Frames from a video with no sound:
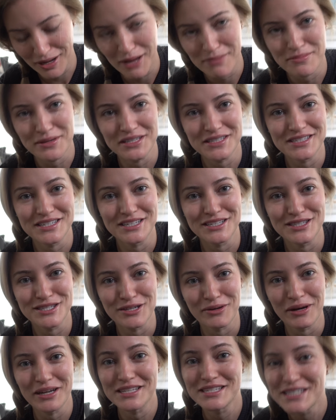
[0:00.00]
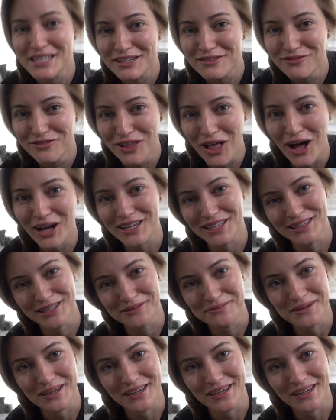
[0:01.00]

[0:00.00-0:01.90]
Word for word: I missed it, so I did vlog a little